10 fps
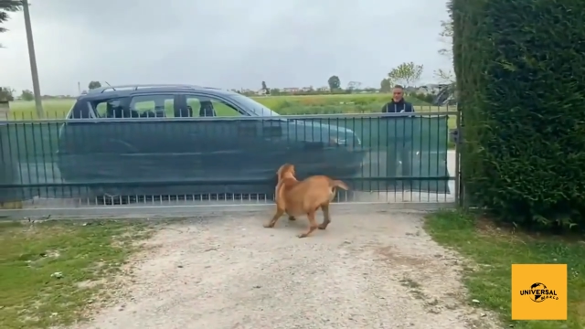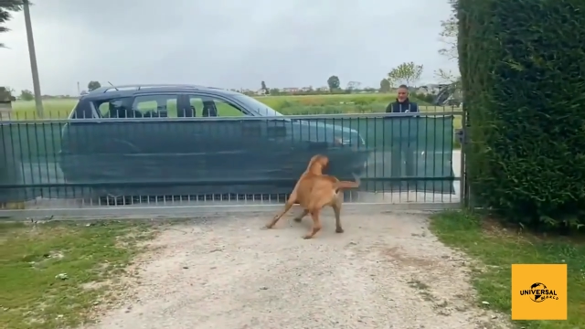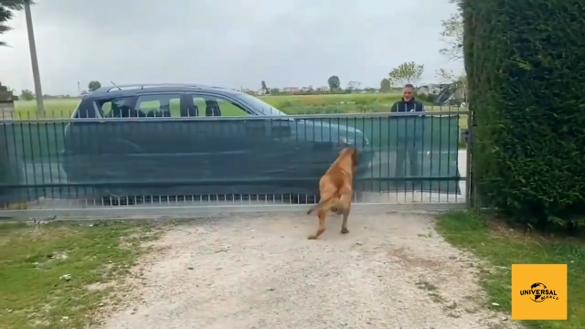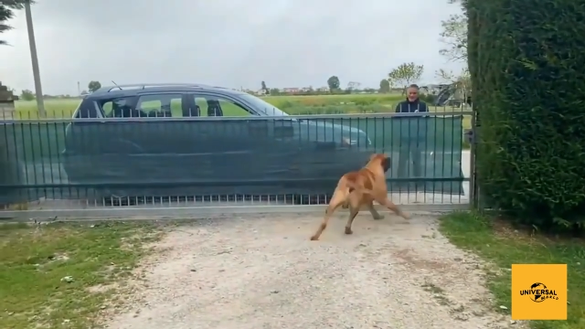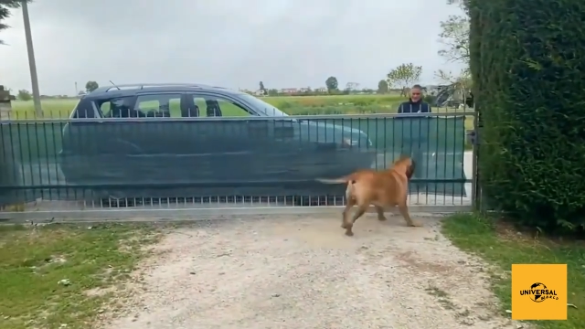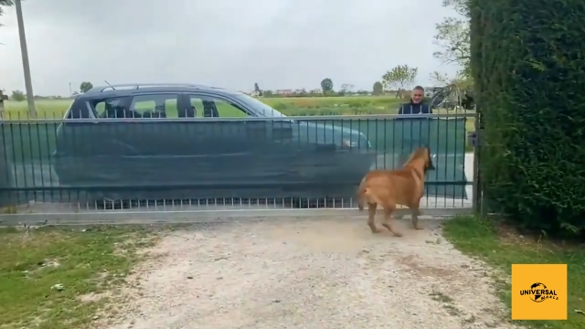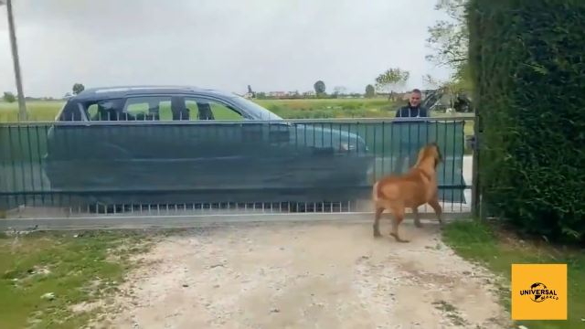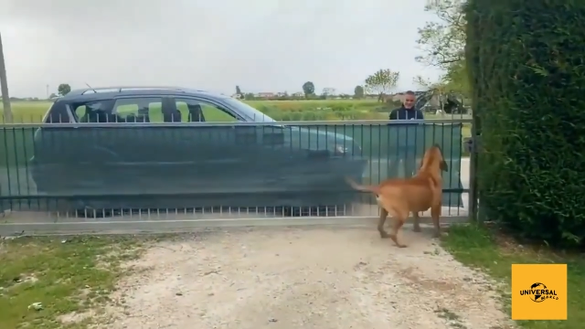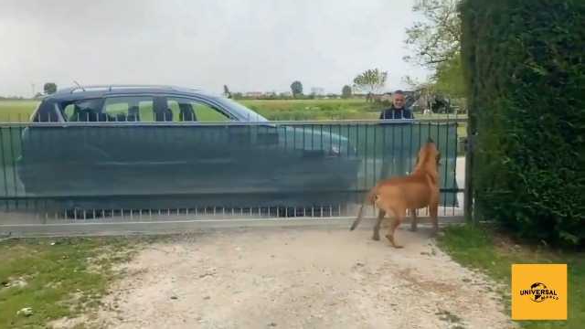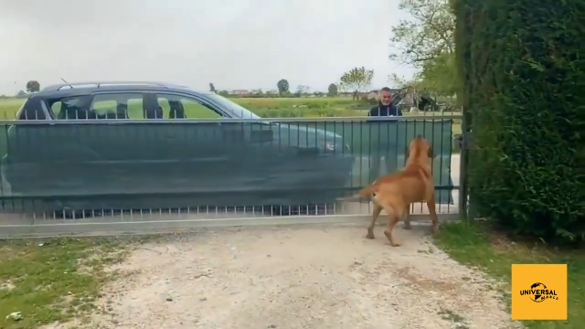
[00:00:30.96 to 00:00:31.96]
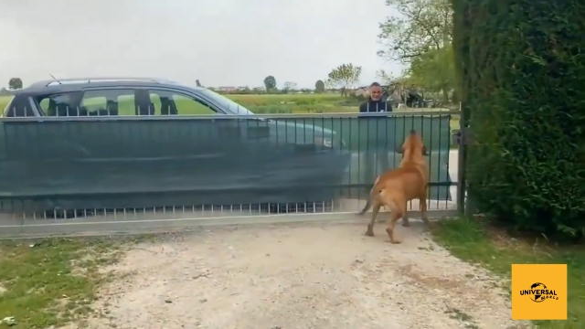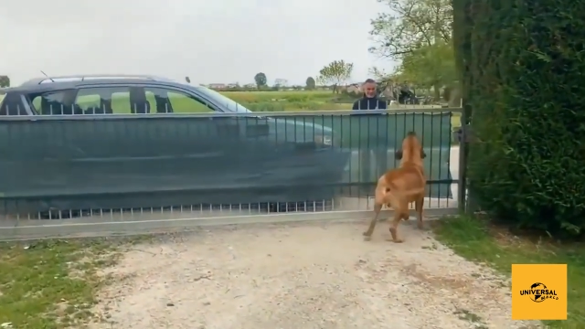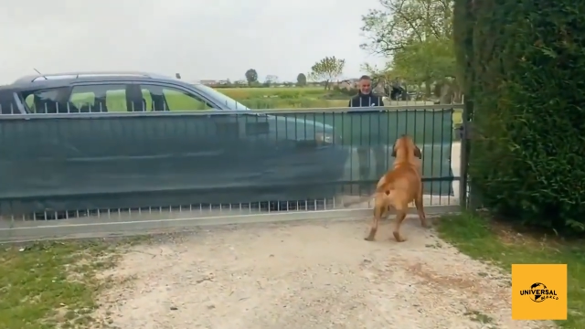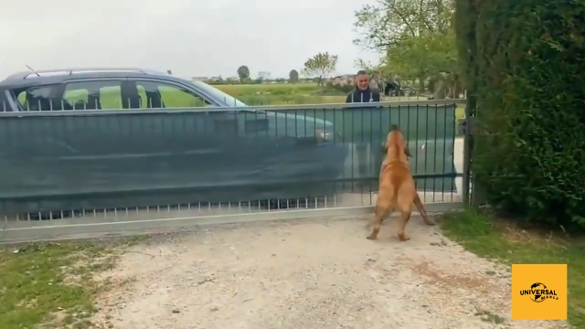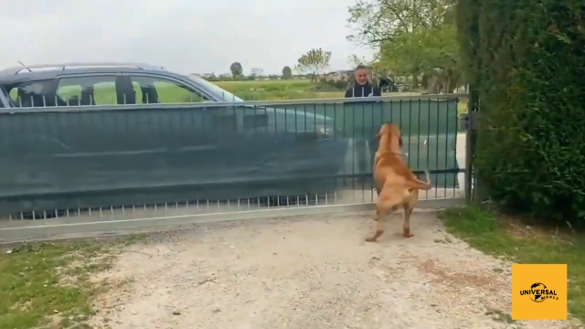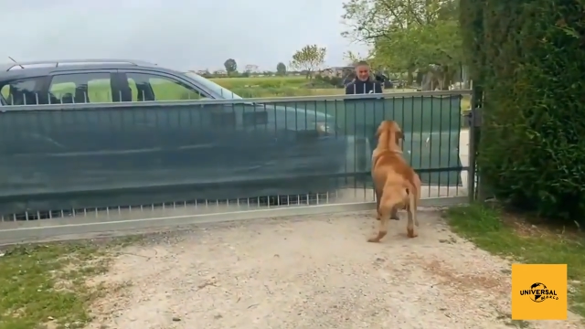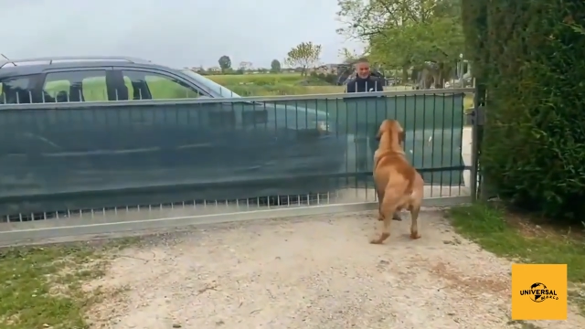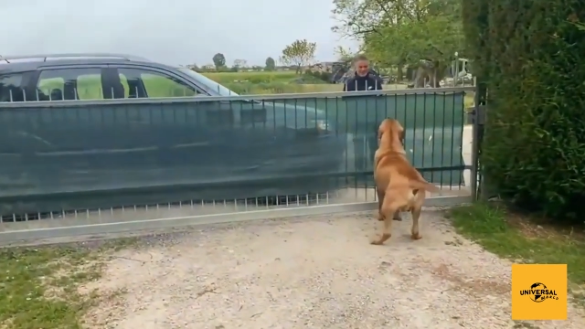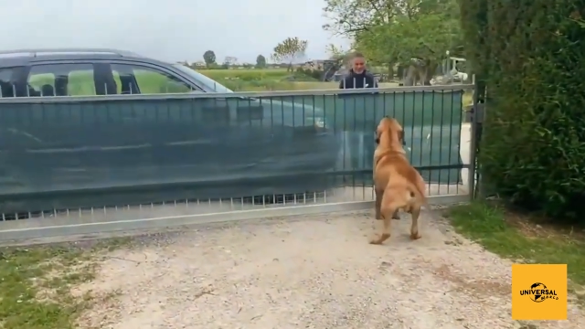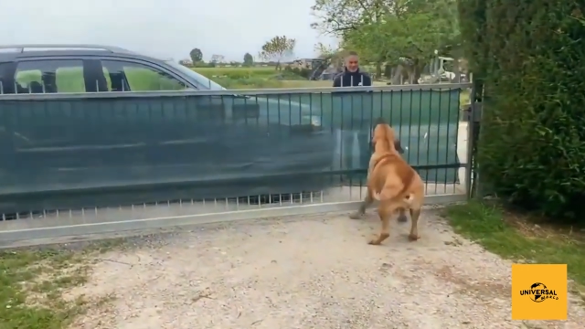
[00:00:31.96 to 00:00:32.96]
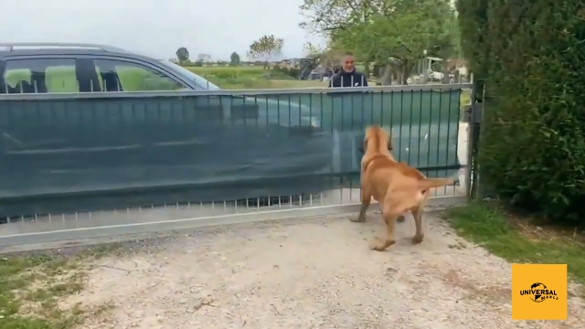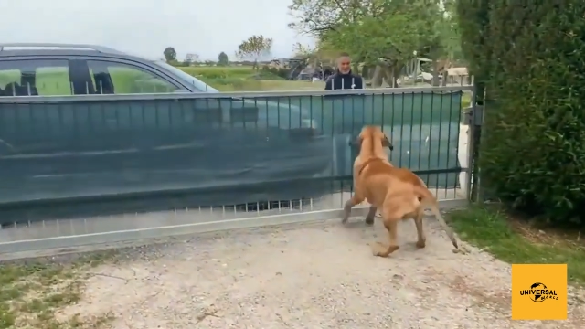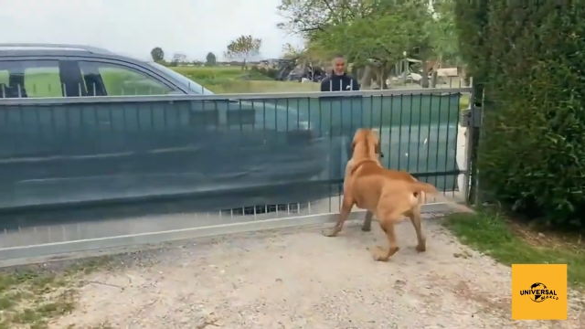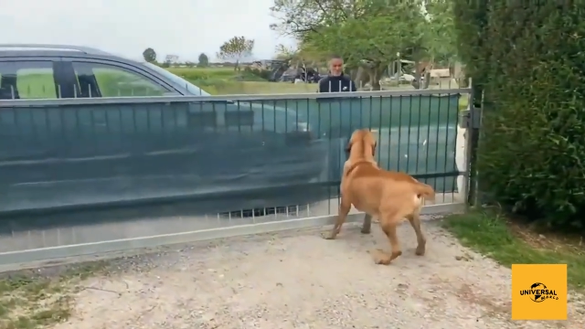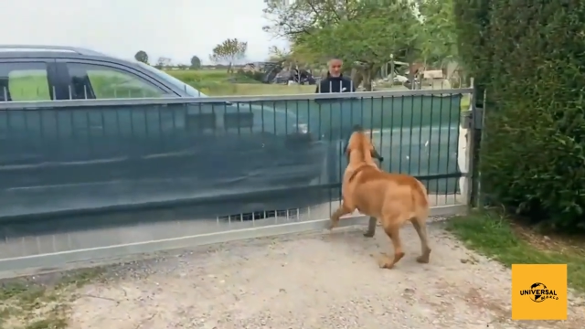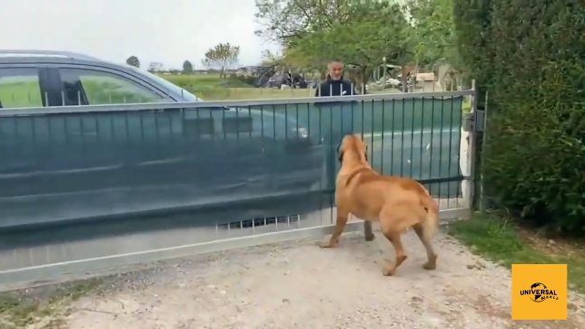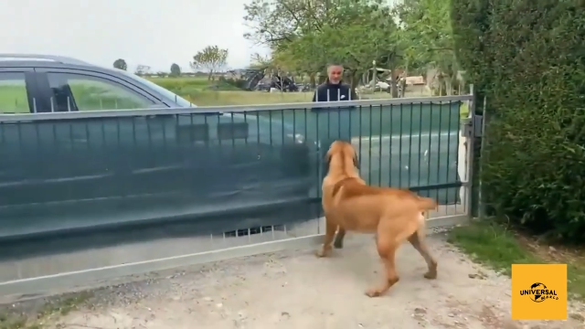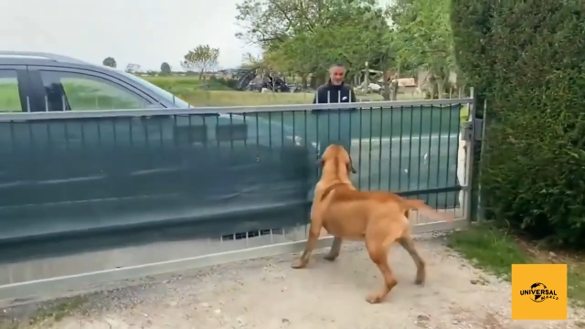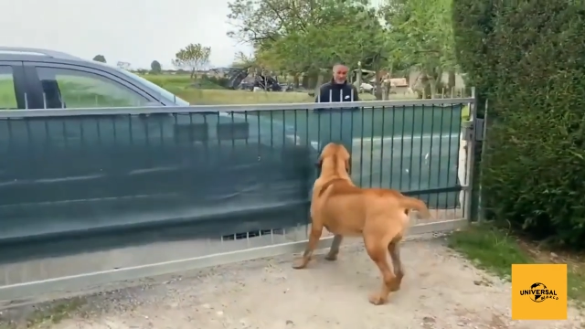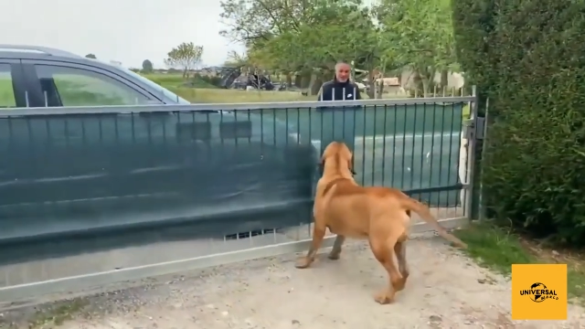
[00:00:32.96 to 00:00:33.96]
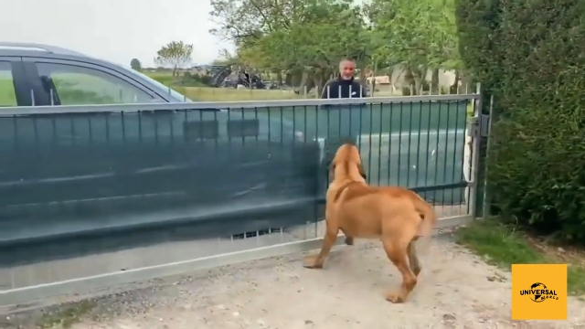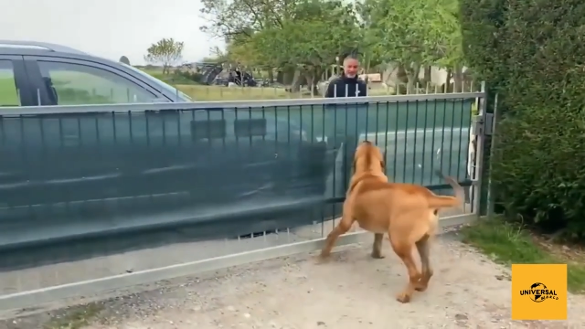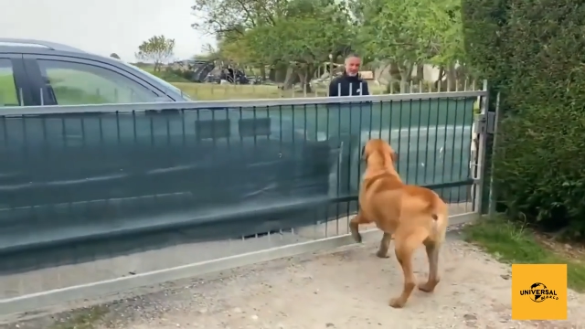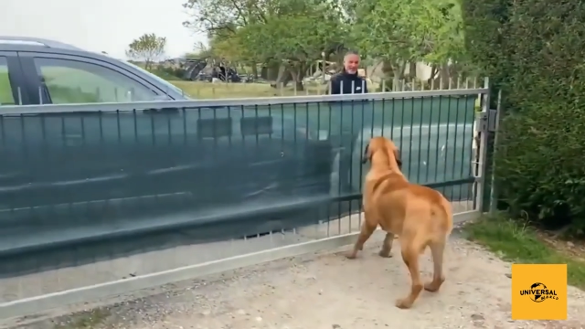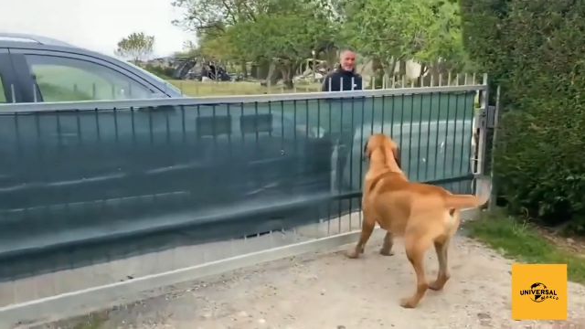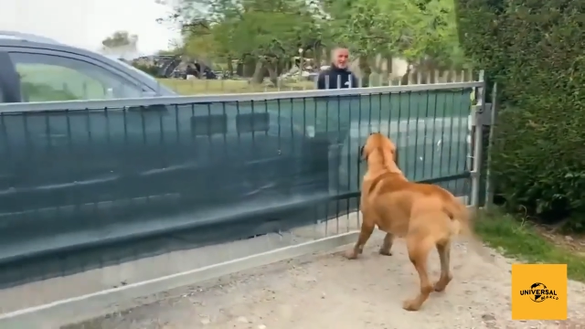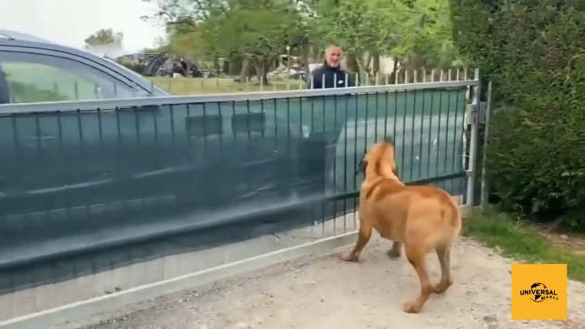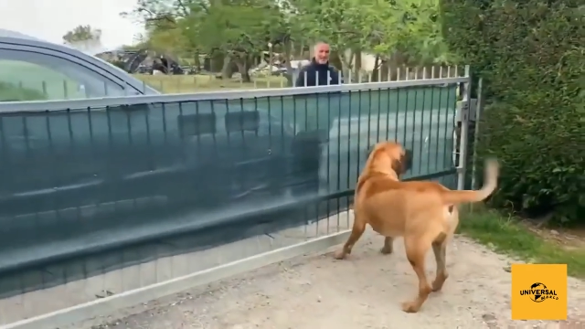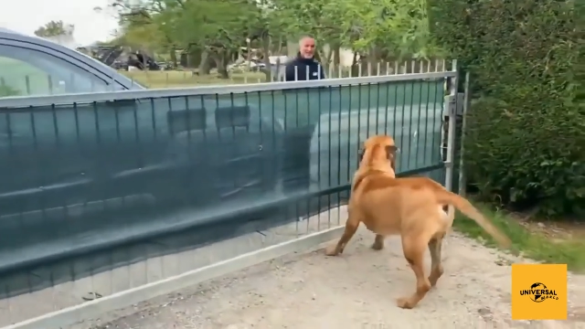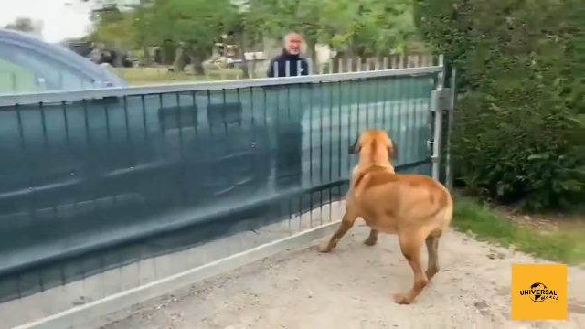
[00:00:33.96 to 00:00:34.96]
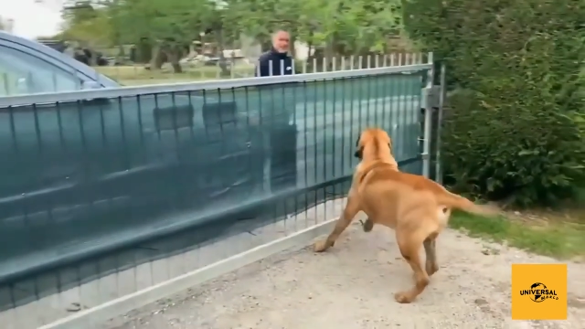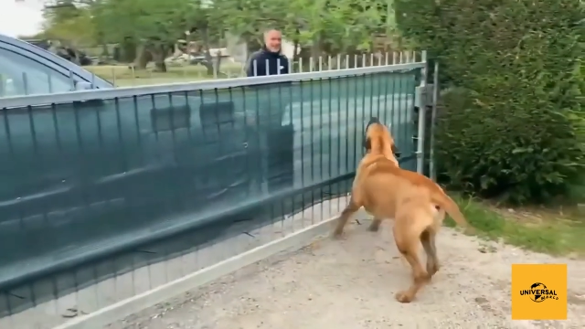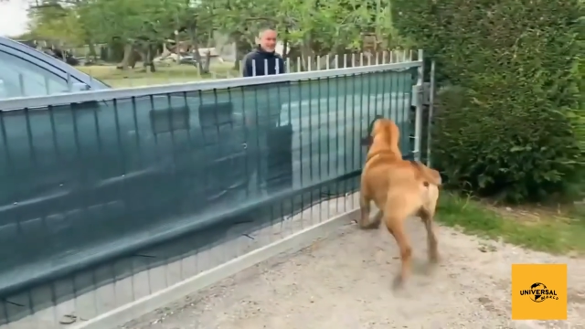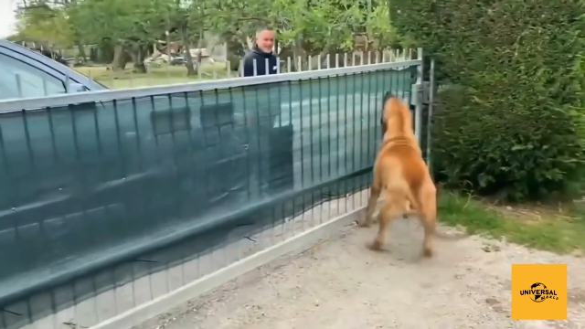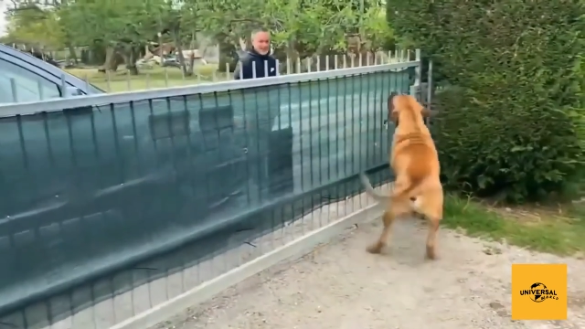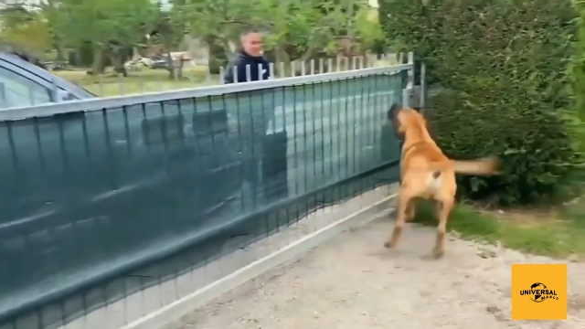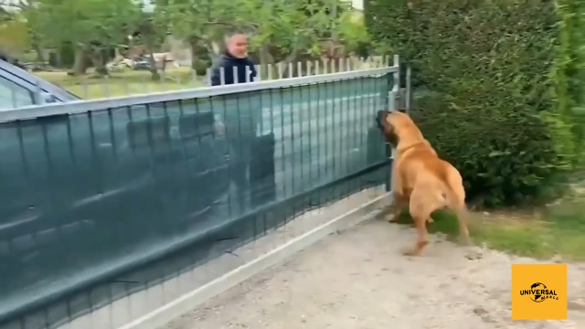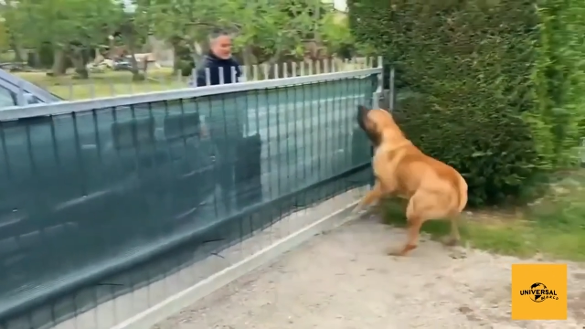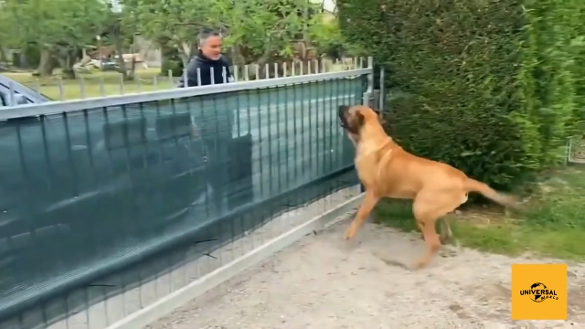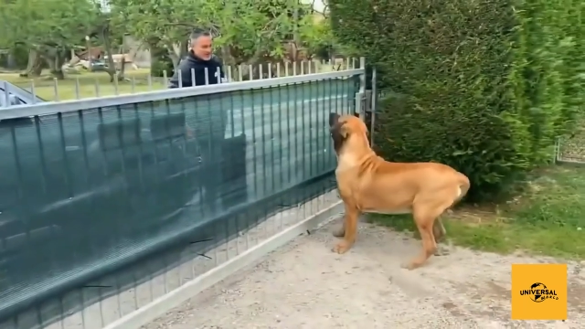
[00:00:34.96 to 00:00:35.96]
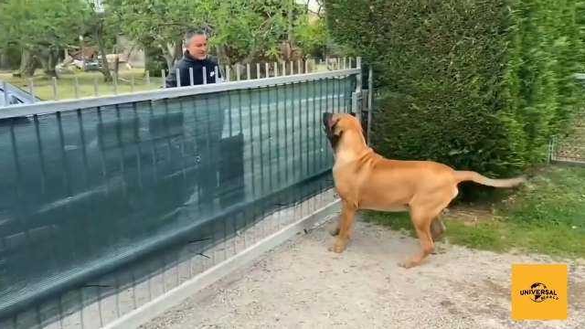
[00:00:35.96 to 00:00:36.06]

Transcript: Nobody's mouth can be seen.